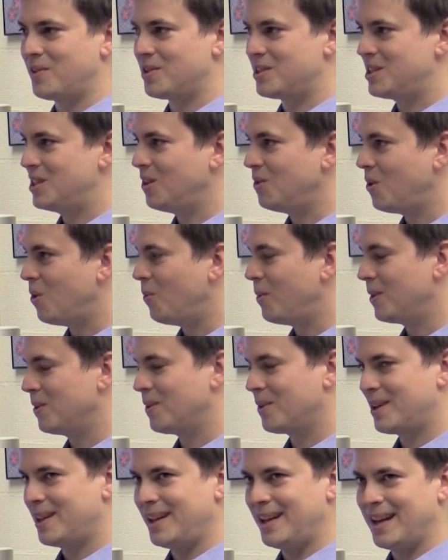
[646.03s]
We're still only
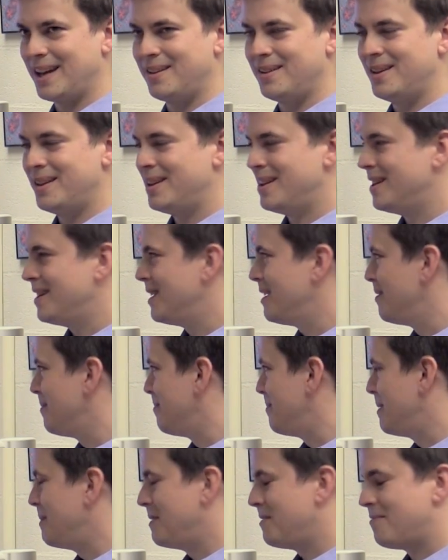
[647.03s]
looking at
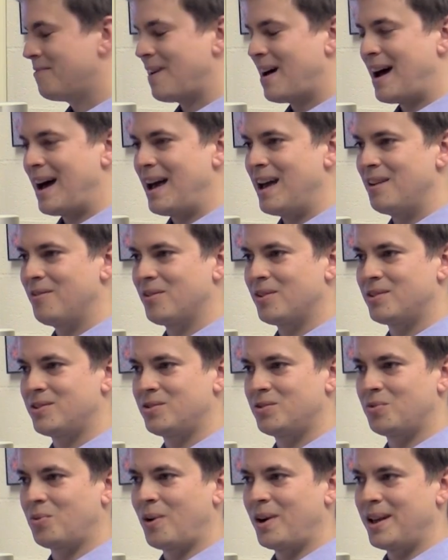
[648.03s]
maybe 5 or
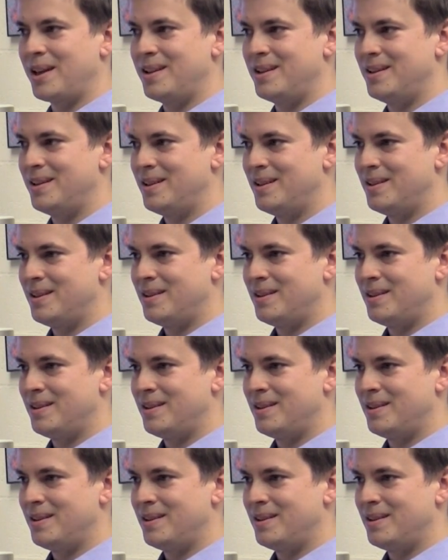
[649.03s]
20